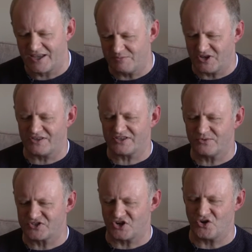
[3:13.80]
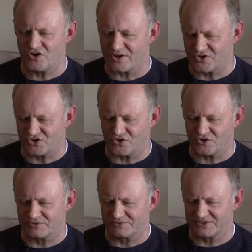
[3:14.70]
And because I was told I was
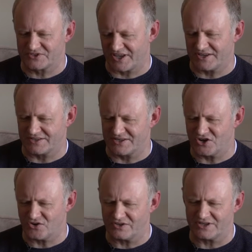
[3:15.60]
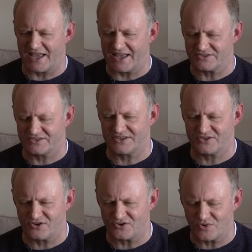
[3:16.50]
short-sighted and here are the glasses, I
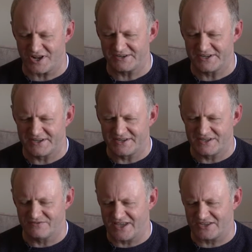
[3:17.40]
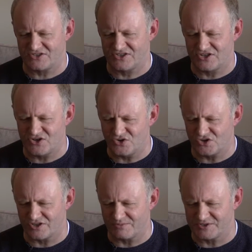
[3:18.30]
thought, well, if that's the
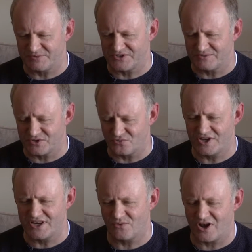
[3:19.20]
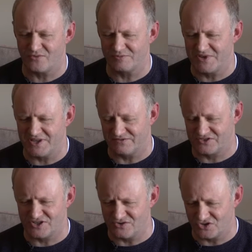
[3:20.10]
solution, there must be something really wrong with me if
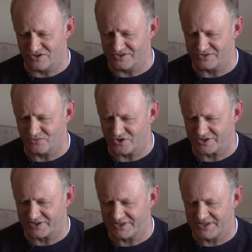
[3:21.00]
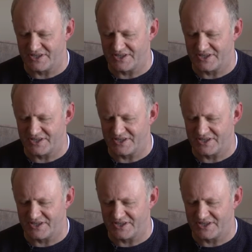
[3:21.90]
the solution doesn't work.